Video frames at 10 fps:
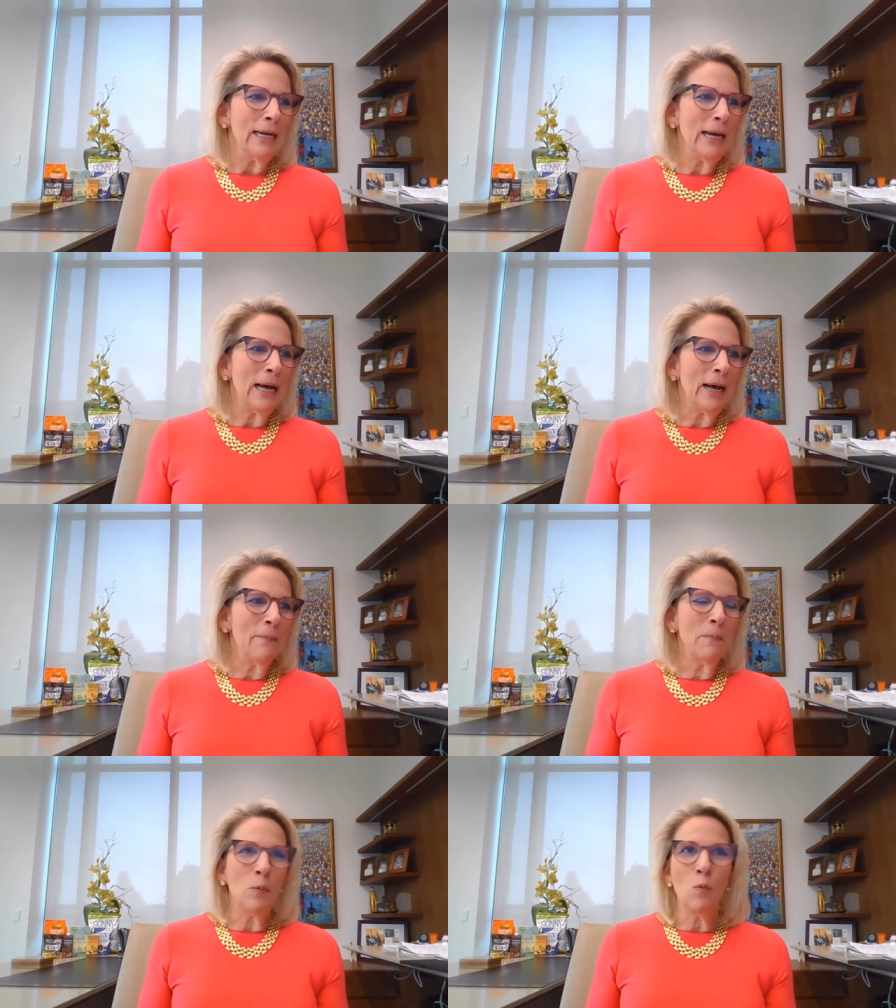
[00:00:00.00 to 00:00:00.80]

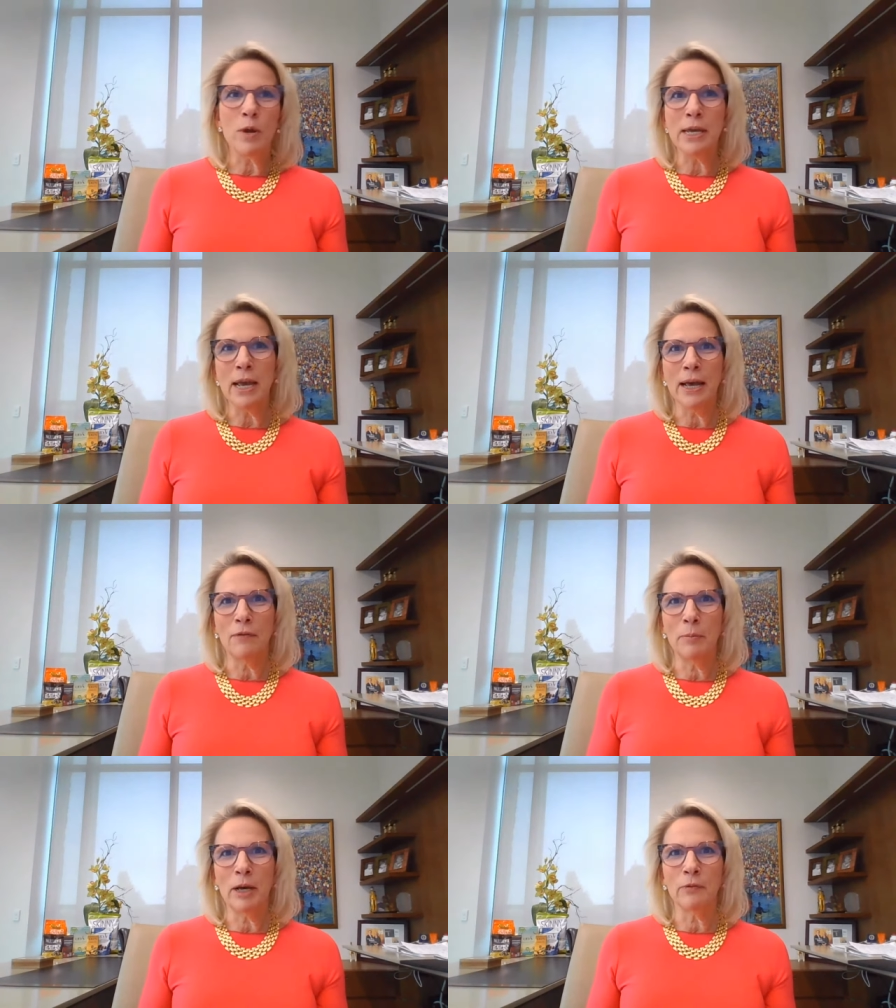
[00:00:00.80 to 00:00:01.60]
um, we
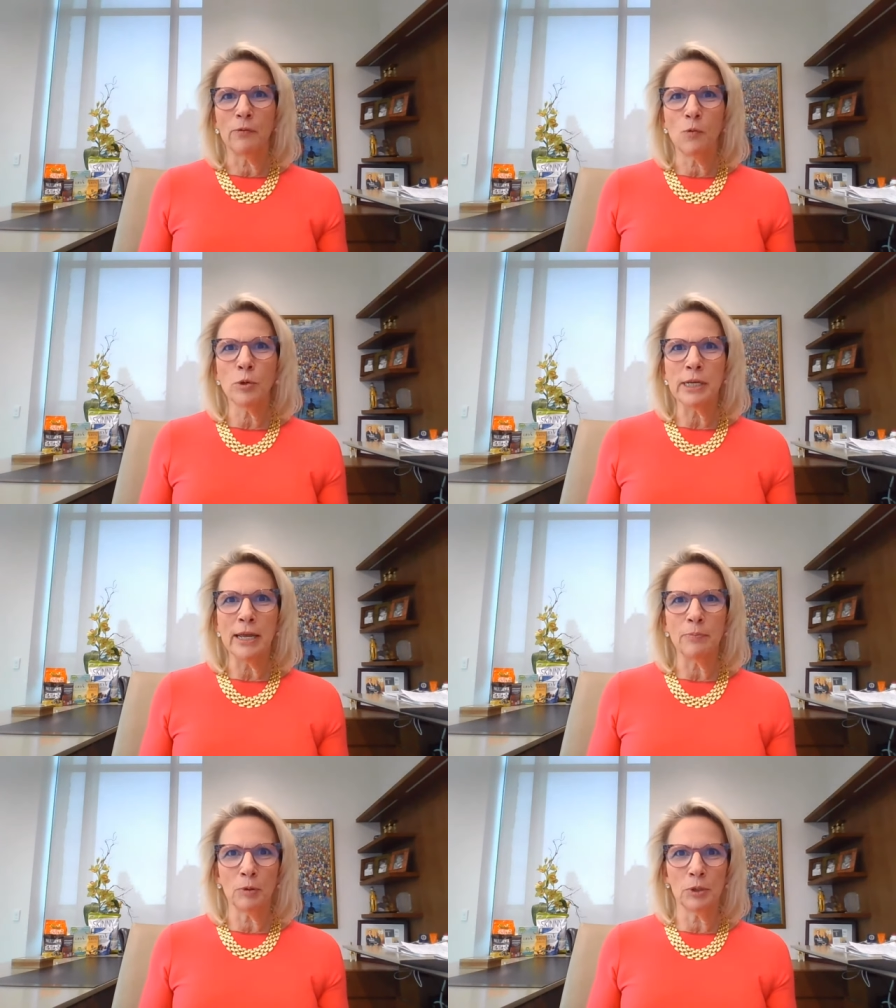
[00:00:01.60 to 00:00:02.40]
have about
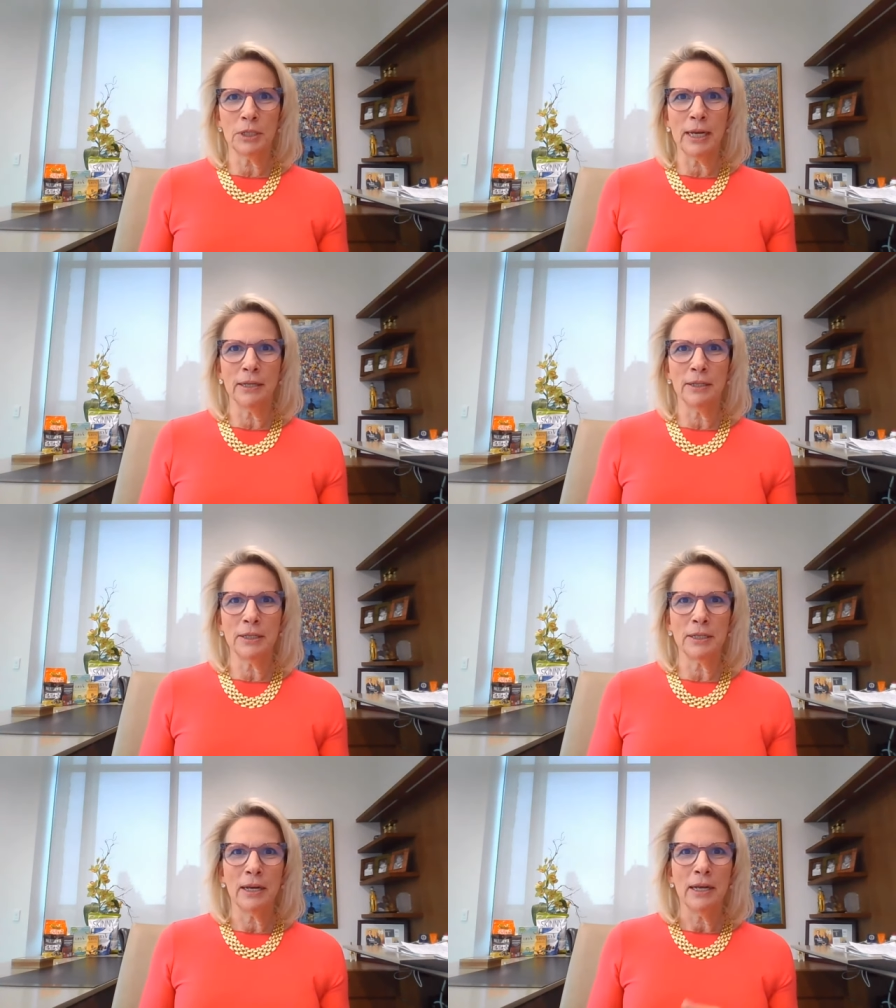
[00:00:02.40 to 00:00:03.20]

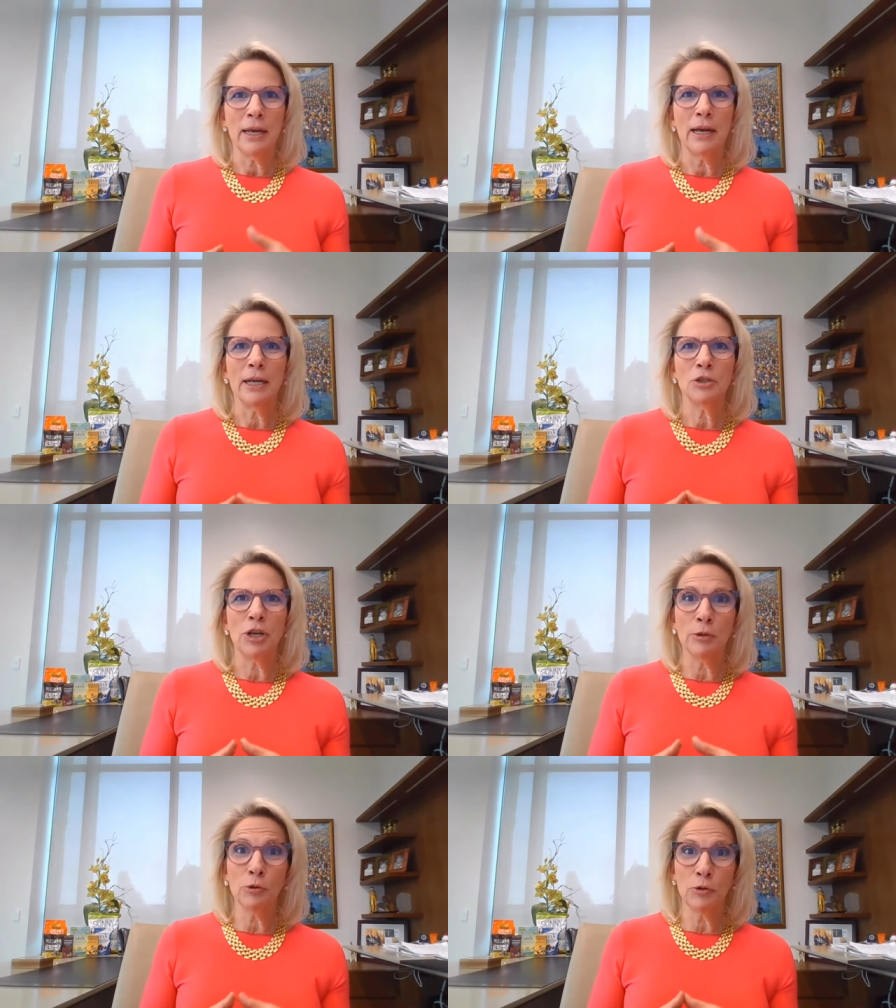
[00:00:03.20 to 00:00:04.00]
48% uh,
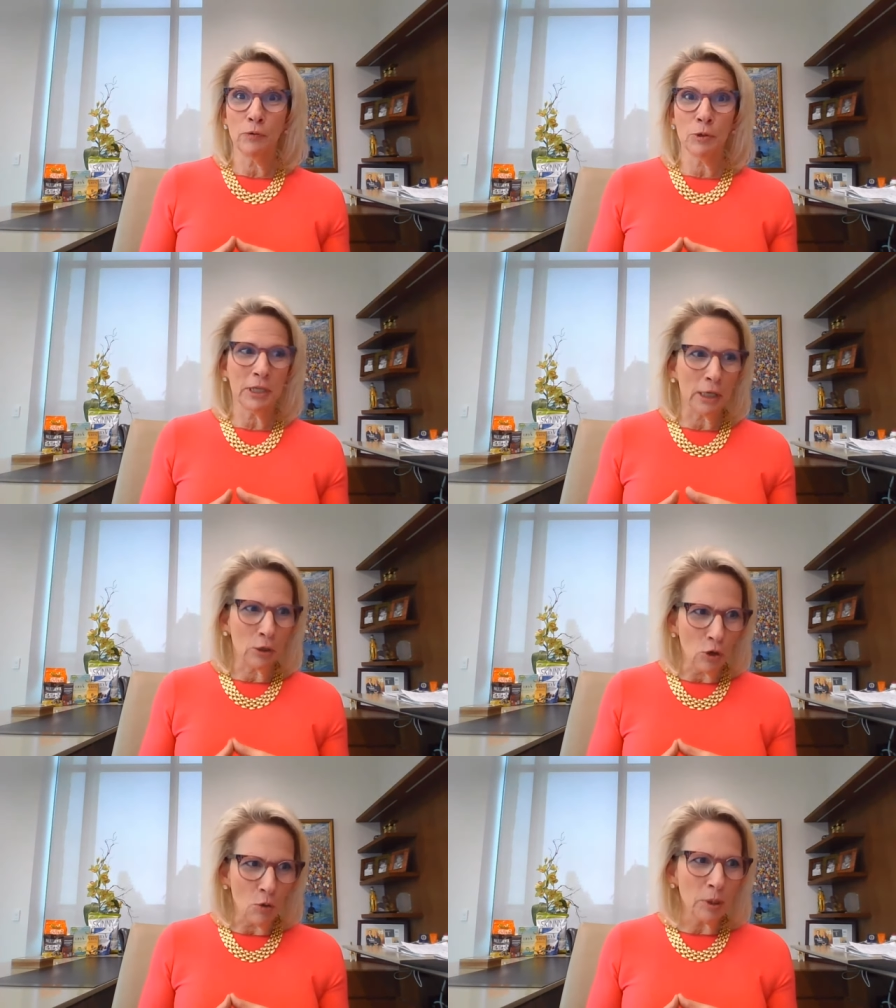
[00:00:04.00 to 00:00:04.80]
gender diversity
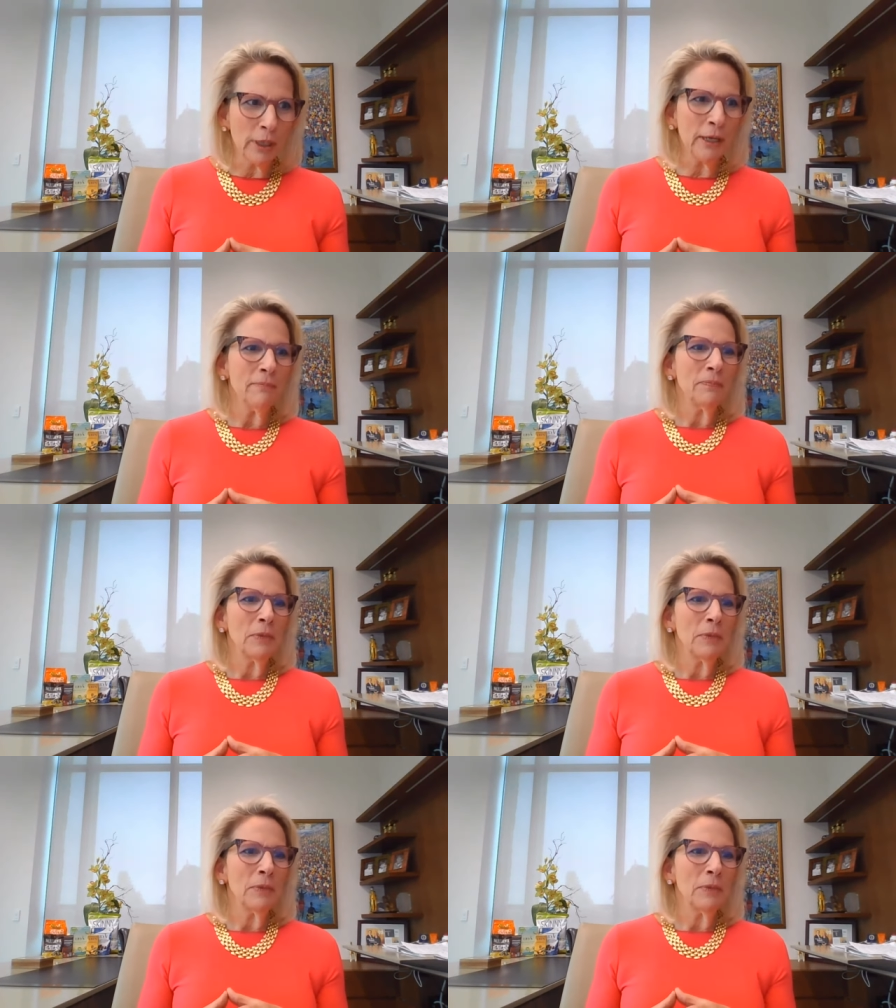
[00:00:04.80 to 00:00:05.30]
globally